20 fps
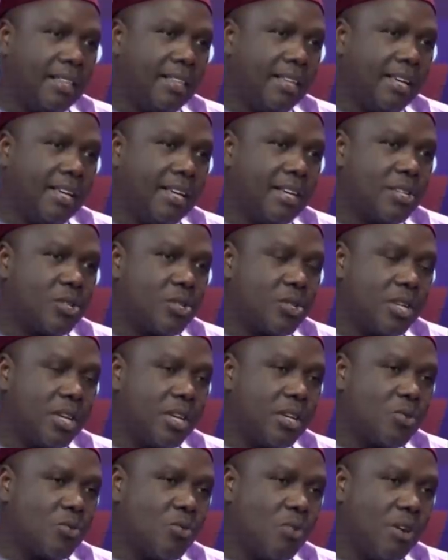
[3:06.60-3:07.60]
I think his,
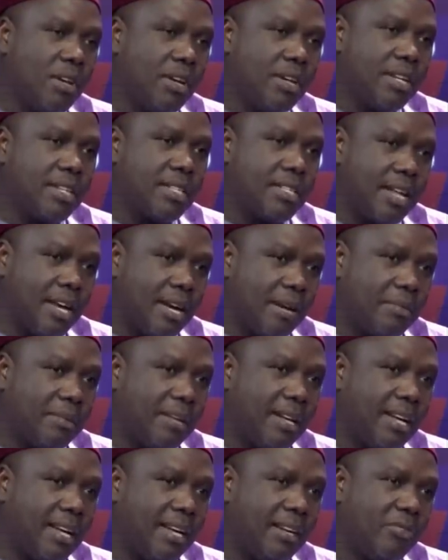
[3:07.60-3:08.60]
his warning is
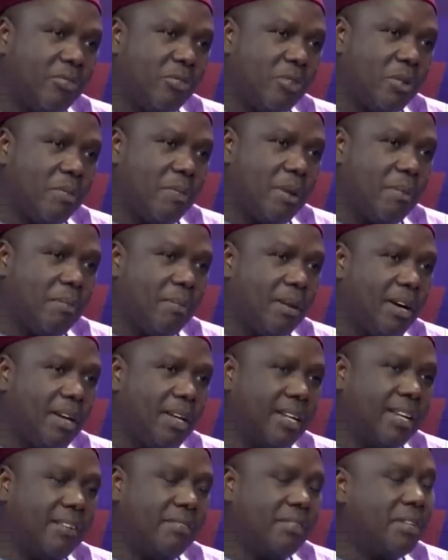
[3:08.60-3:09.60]
apt. And I, if you
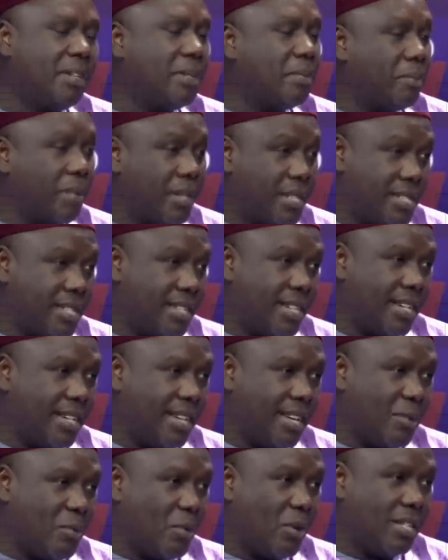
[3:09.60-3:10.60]
remember, even the
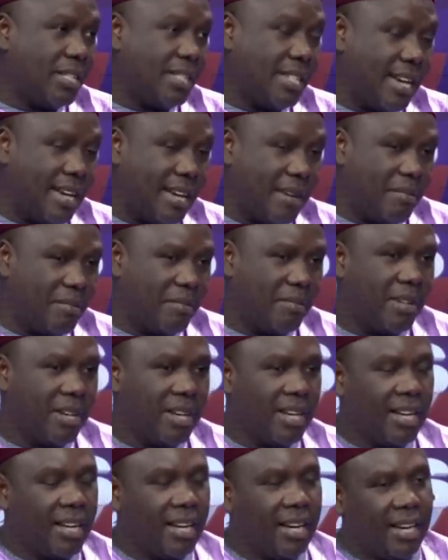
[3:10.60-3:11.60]
president at one time
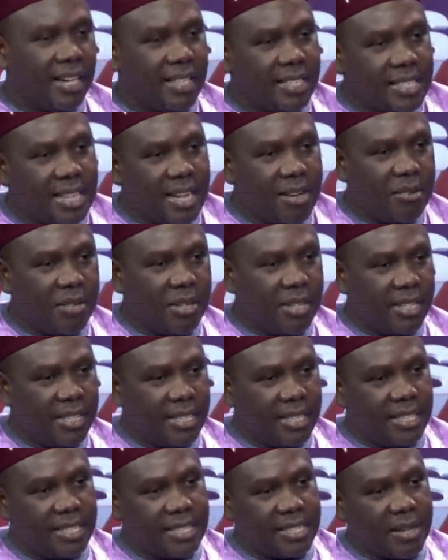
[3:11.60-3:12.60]
uh, sounded
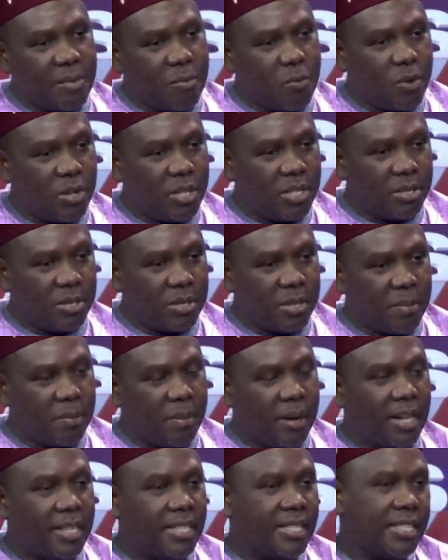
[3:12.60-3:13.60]
the same warning to the
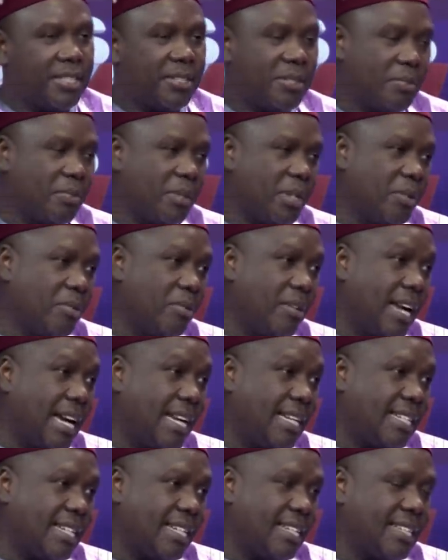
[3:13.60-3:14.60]
party to be
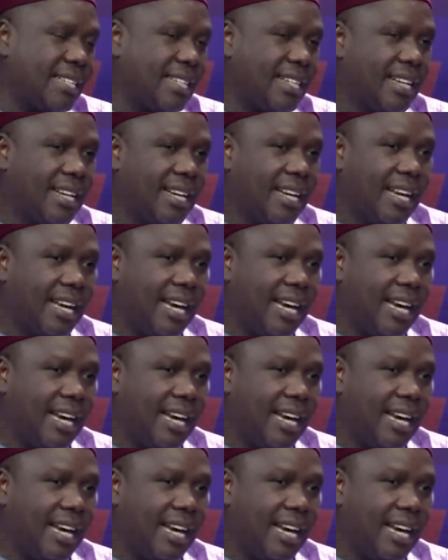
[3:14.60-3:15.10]
united.